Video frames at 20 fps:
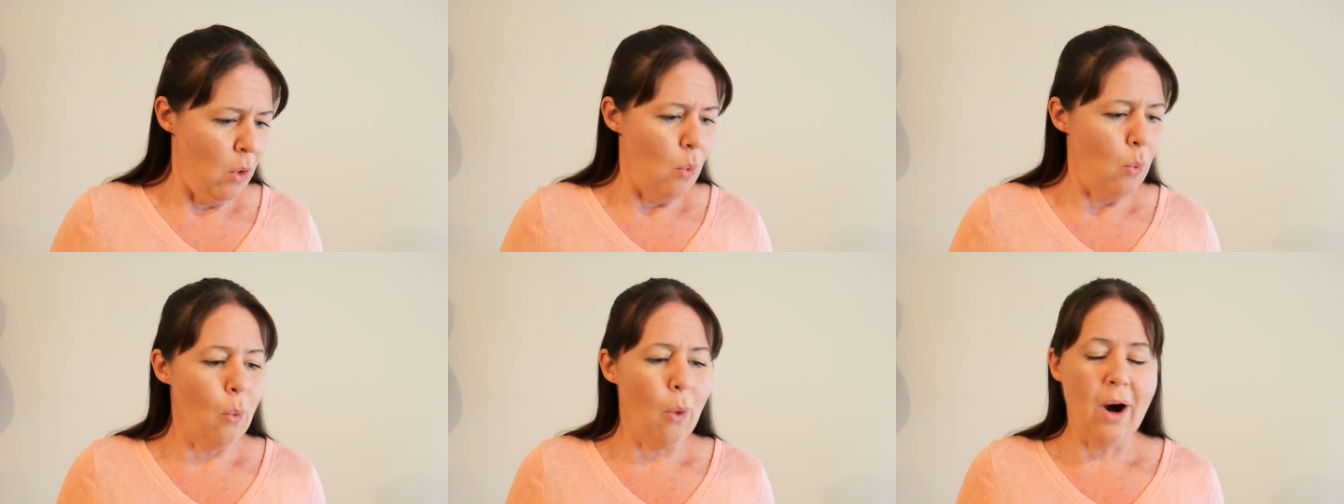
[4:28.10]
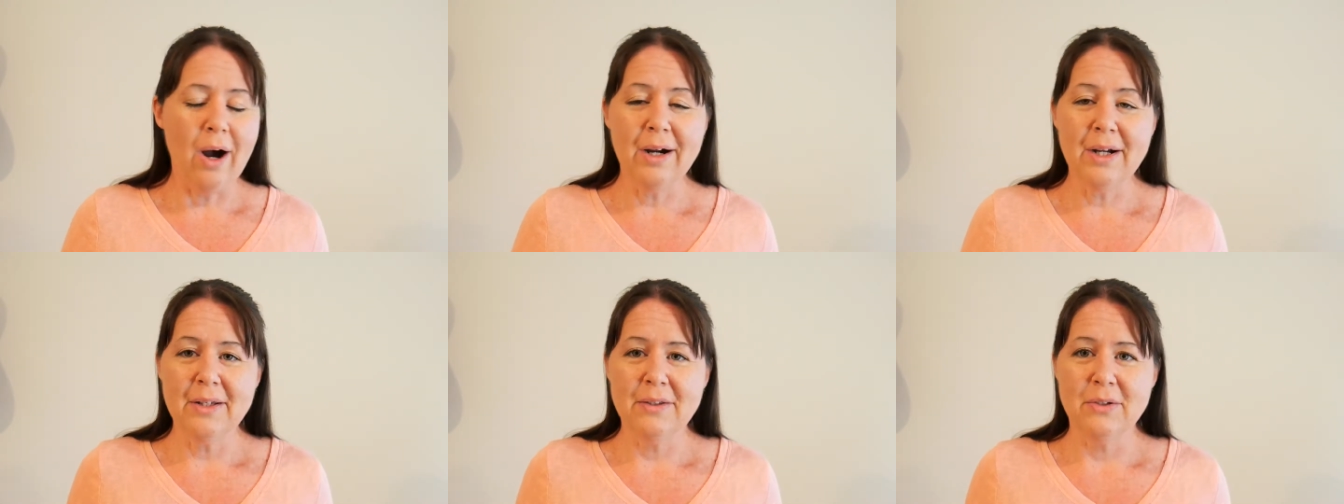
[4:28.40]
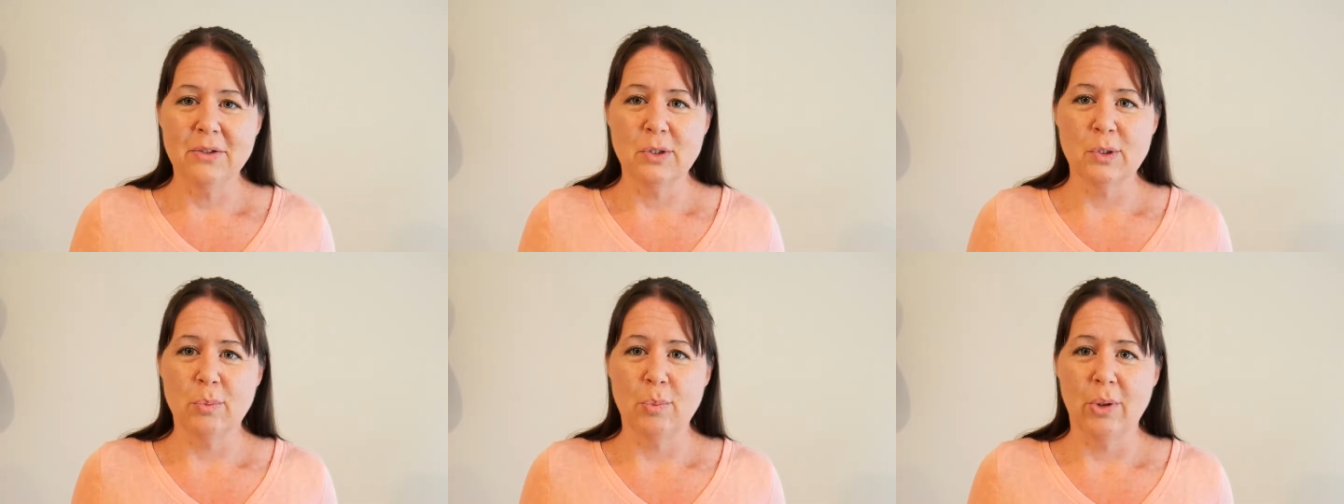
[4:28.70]
"Walk in
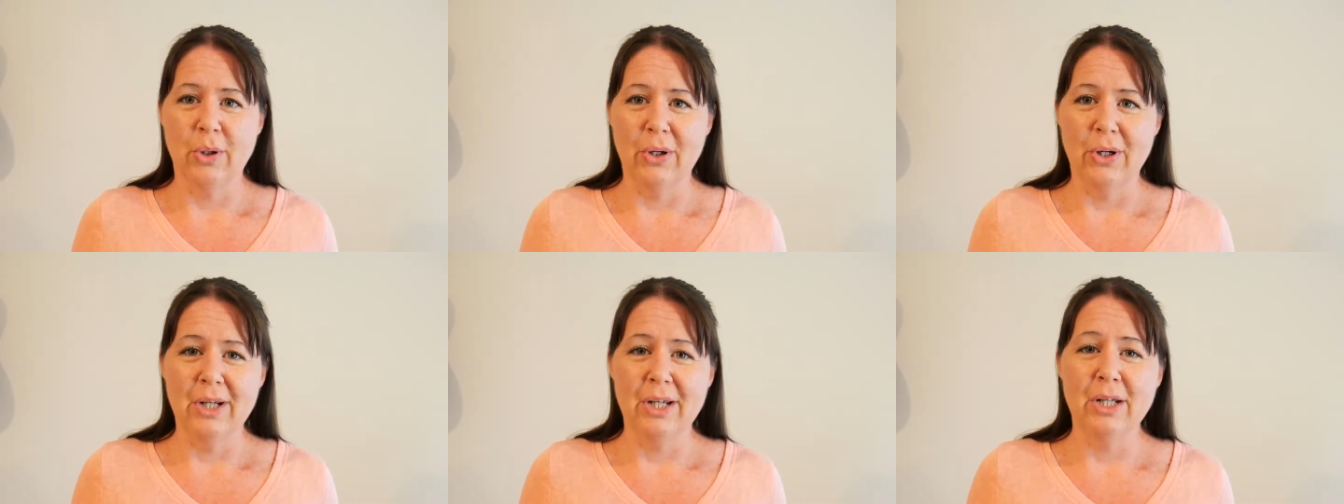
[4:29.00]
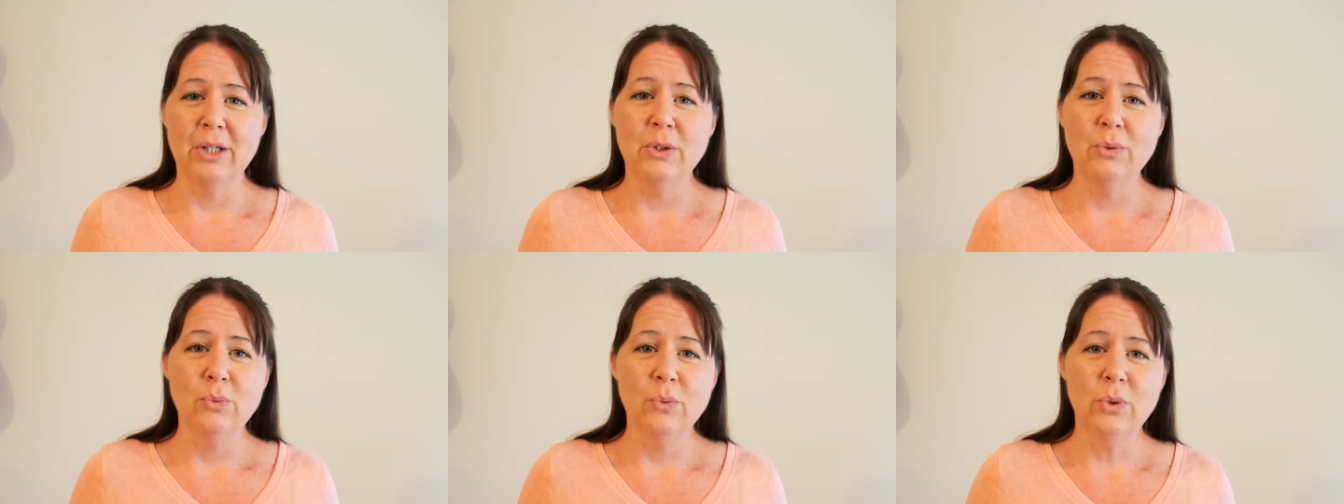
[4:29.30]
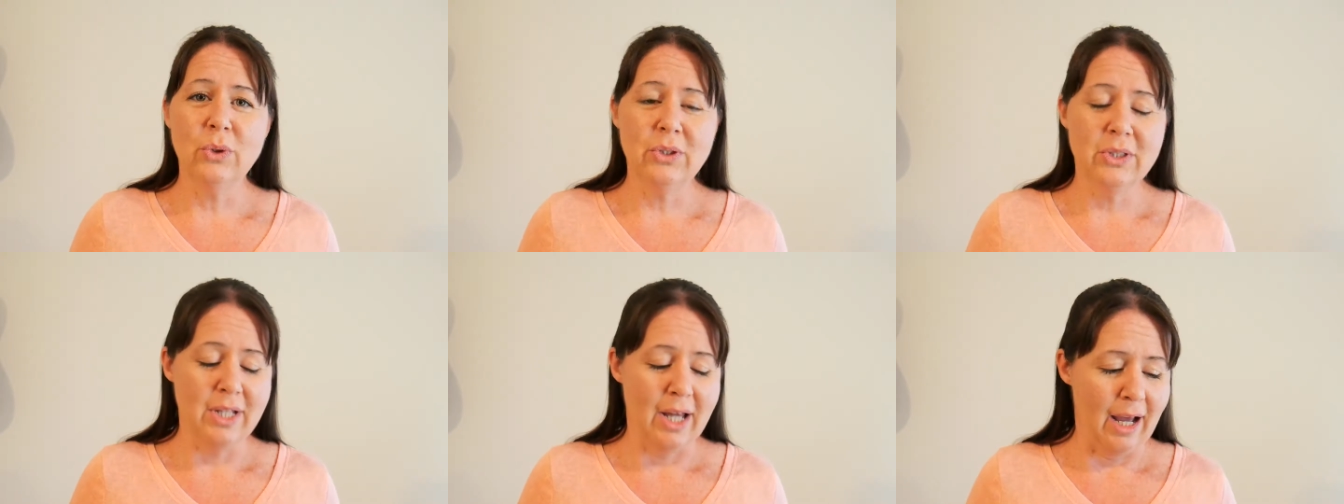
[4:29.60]
the Spirit, and you
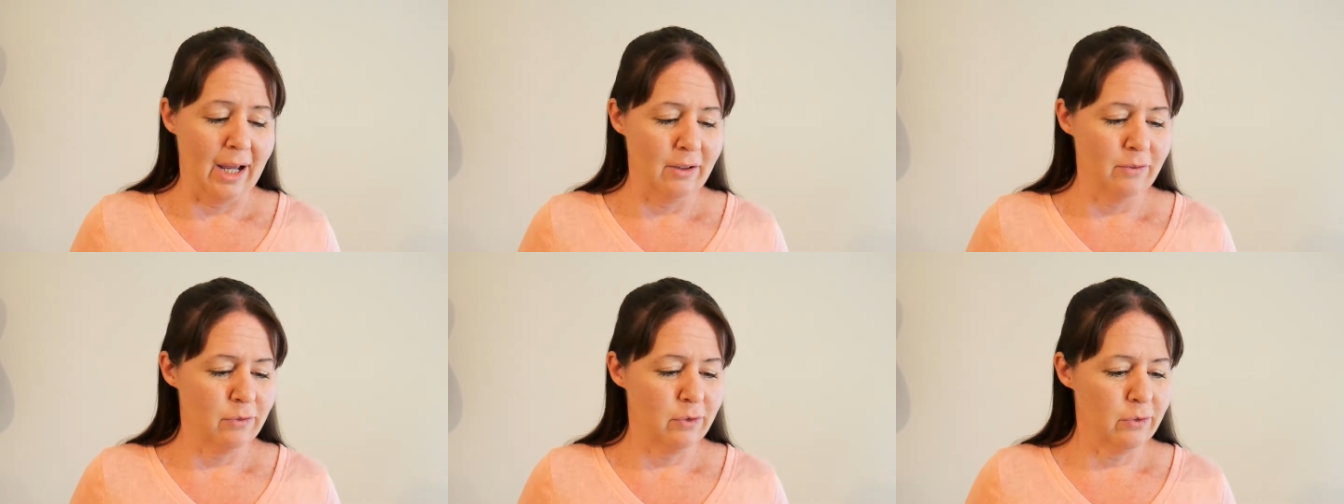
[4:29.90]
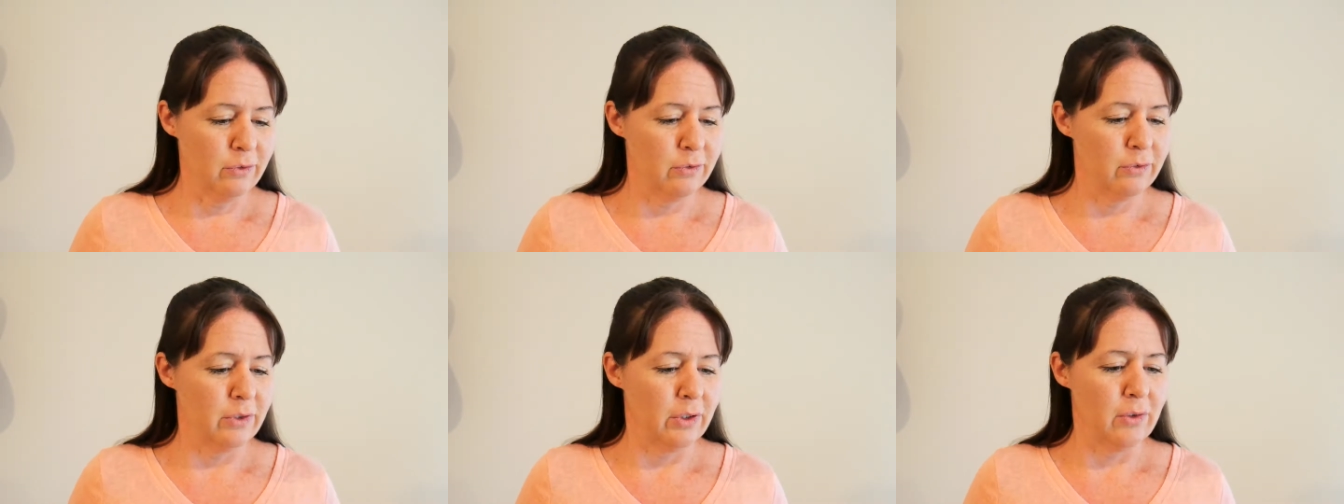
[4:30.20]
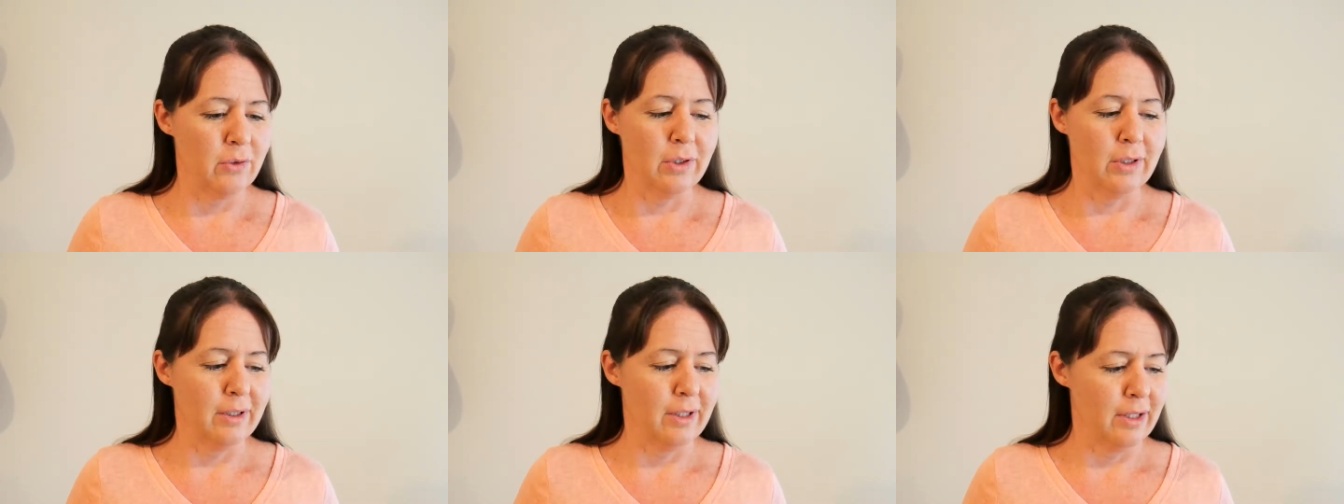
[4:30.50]
will not
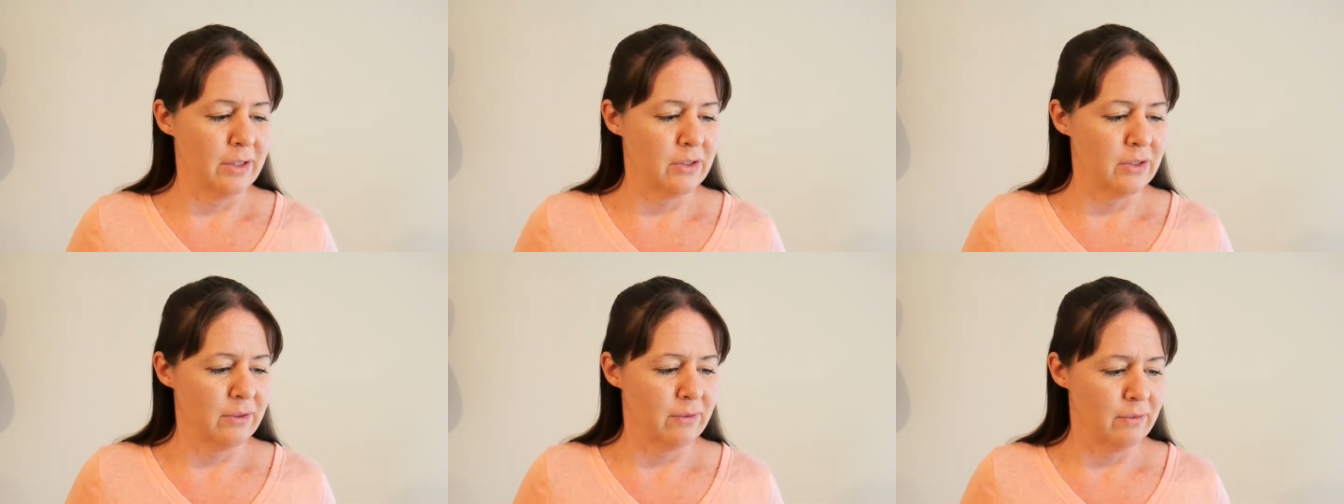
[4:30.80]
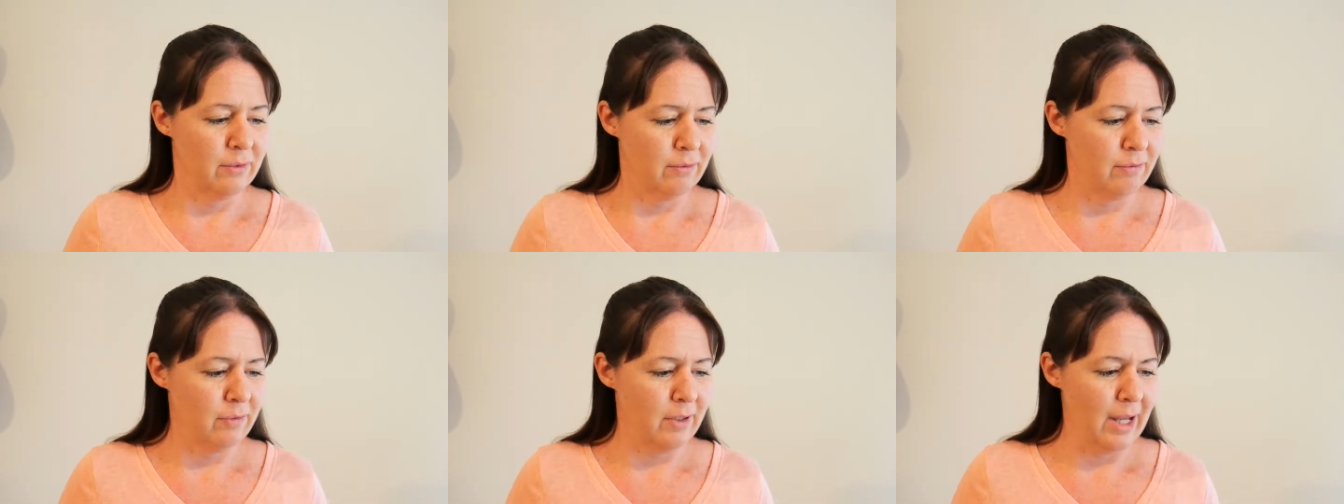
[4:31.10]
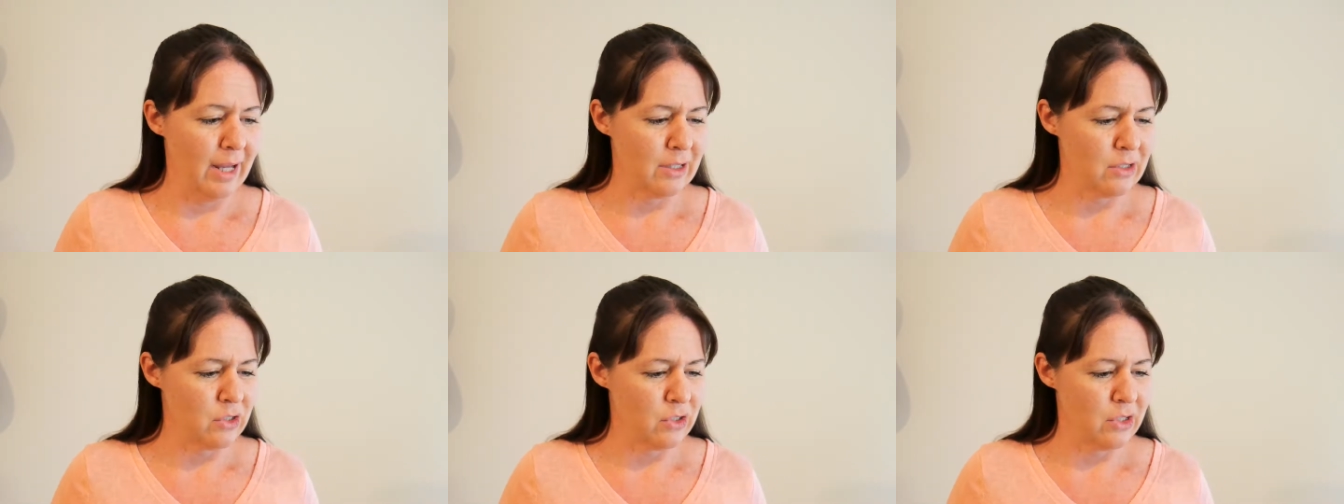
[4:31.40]
fulfill the lusts of the
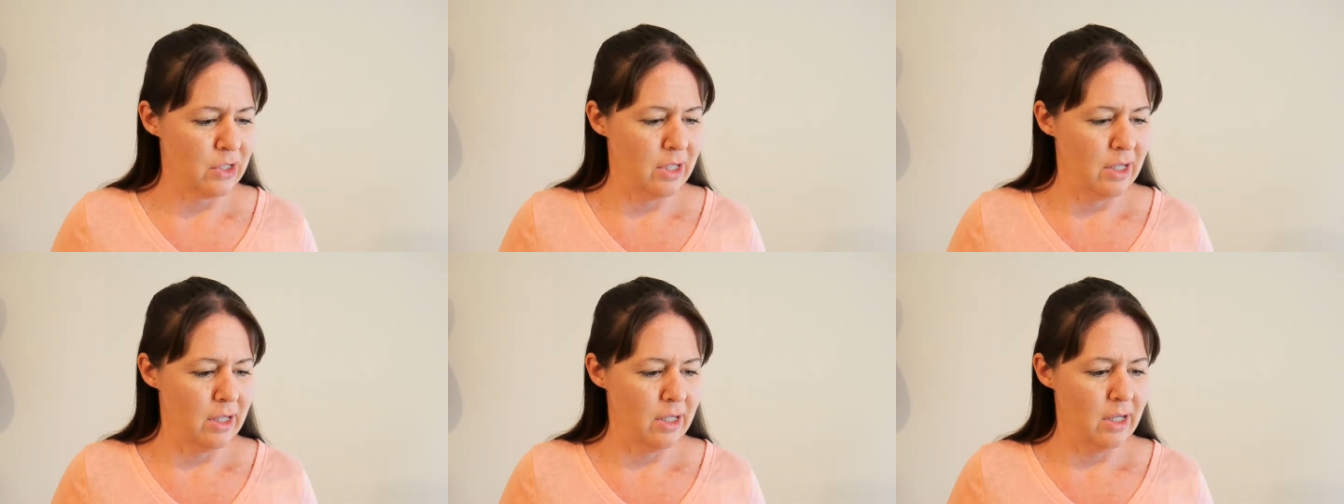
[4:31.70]
flesh."